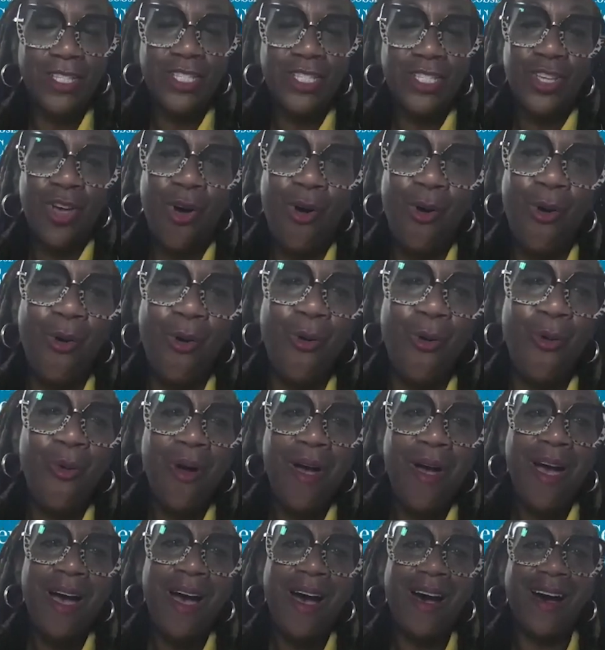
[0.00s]
so
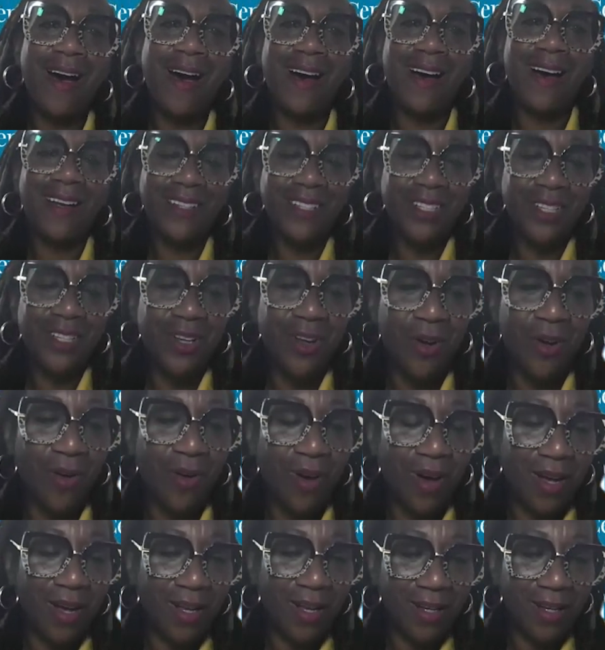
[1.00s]

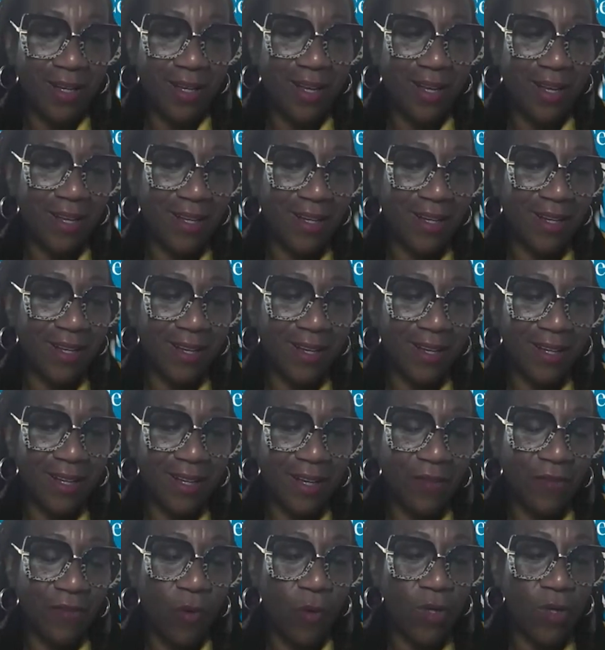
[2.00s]

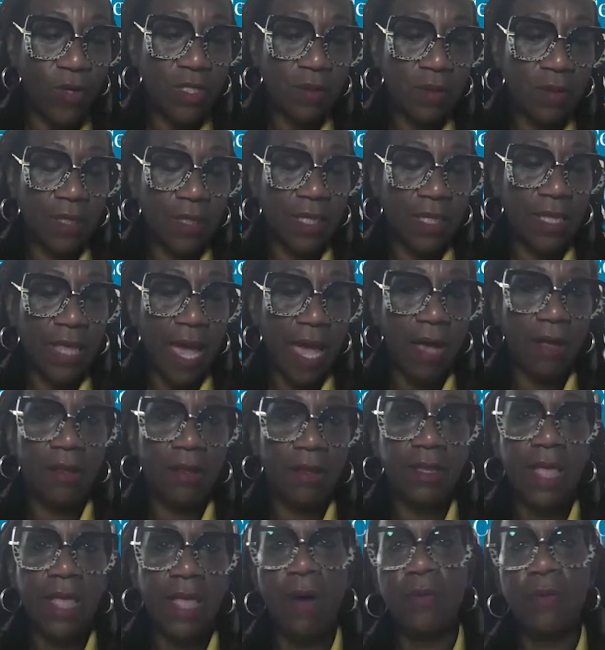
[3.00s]
unfortunately
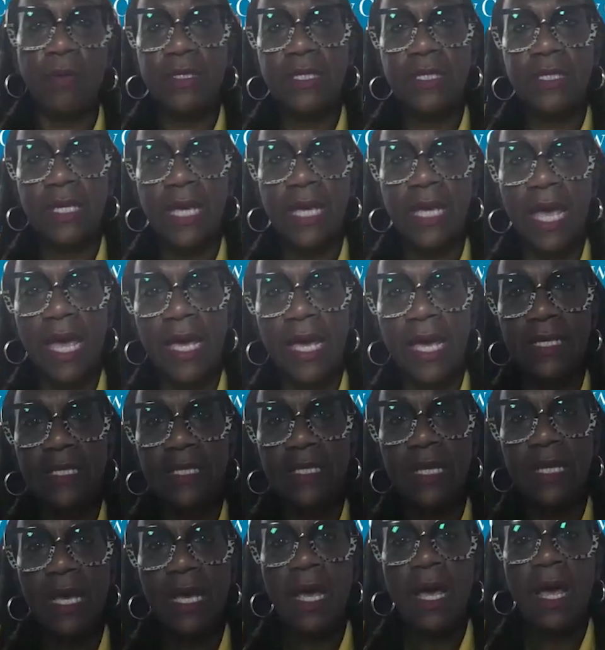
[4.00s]
that was the case.